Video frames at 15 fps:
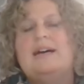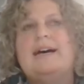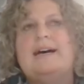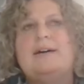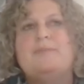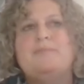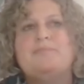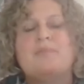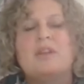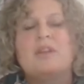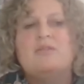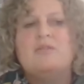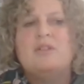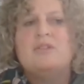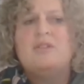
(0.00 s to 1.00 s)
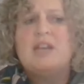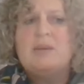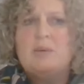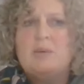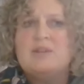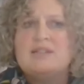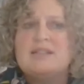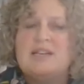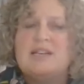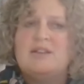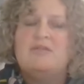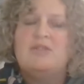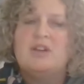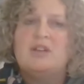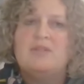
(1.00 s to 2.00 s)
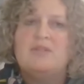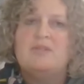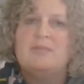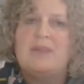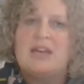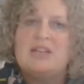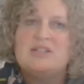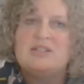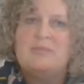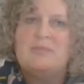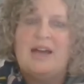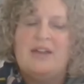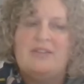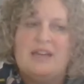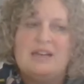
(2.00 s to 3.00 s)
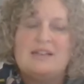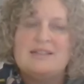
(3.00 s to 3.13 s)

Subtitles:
If anyone wants any further information about that,